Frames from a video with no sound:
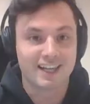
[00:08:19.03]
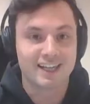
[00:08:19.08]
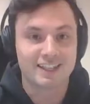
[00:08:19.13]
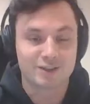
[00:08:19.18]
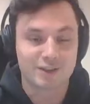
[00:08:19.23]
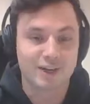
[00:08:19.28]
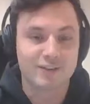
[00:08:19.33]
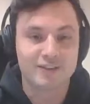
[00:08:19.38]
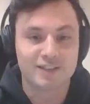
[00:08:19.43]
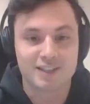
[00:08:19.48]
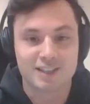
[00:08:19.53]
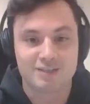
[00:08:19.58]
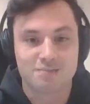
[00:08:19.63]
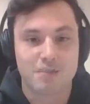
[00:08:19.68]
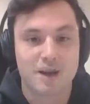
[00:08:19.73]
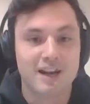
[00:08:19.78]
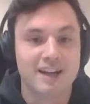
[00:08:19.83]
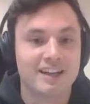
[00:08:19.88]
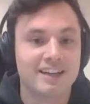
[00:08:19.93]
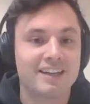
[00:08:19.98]
I drive it to
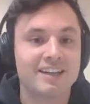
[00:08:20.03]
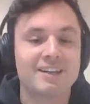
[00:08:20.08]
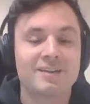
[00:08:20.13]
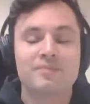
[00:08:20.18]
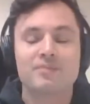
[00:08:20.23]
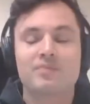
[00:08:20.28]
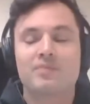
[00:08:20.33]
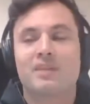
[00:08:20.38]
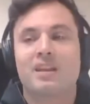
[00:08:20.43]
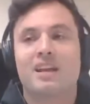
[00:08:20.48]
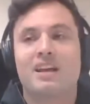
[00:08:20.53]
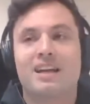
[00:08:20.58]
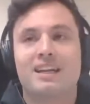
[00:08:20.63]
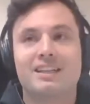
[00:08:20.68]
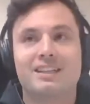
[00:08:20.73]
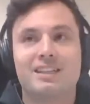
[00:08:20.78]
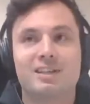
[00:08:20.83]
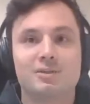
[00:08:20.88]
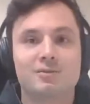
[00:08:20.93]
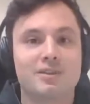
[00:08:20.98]
Spain? And
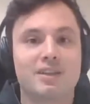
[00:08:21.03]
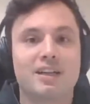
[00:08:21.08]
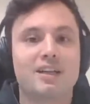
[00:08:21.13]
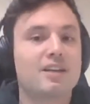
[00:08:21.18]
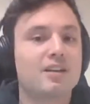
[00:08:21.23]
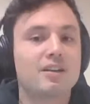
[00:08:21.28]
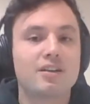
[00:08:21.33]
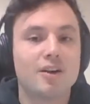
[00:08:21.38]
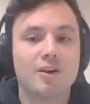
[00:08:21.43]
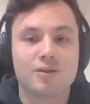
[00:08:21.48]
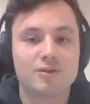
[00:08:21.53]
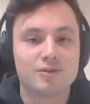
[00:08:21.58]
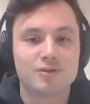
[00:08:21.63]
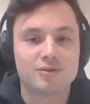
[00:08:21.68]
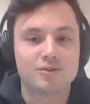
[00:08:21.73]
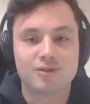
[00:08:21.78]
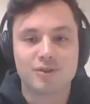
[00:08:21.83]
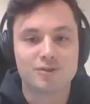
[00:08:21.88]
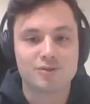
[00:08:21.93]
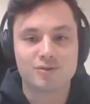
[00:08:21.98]
he tells me like, no,
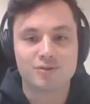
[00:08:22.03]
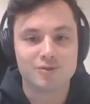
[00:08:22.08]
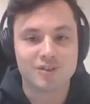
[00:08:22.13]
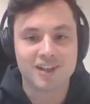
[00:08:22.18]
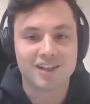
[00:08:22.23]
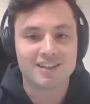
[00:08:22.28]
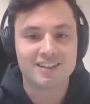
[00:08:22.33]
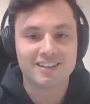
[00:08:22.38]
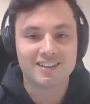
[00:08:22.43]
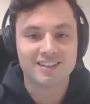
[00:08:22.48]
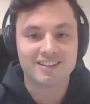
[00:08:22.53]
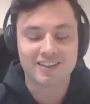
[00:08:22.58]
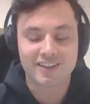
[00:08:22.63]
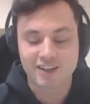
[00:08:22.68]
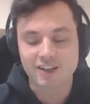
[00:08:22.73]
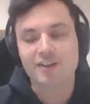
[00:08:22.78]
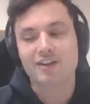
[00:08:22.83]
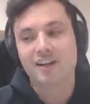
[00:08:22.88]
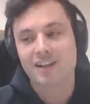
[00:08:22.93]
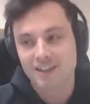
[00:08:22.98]
dude, don't do that. I'm
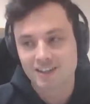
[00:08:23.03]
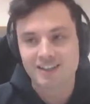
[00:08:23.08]
like, okay.